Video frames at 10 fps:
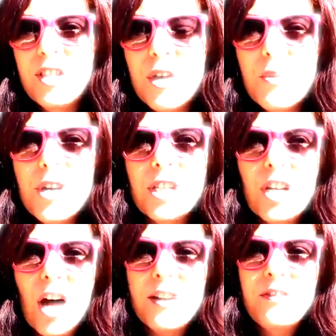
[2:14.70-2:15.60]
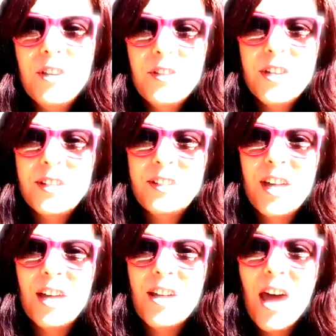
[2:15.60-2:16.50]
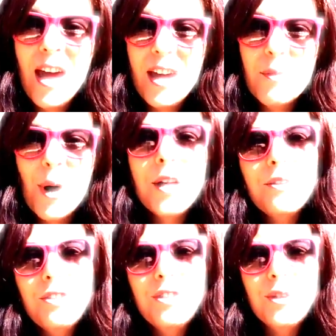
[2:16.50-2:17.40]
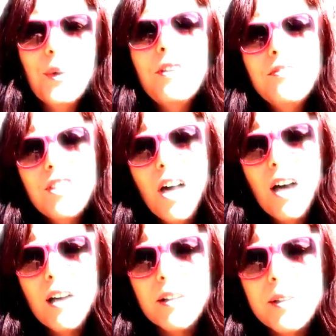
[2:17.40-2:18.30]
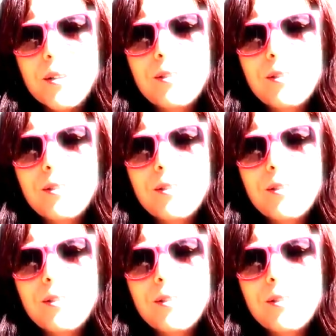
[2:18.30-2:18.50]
there were a lot of you that said, hey, why don't you do a vlog?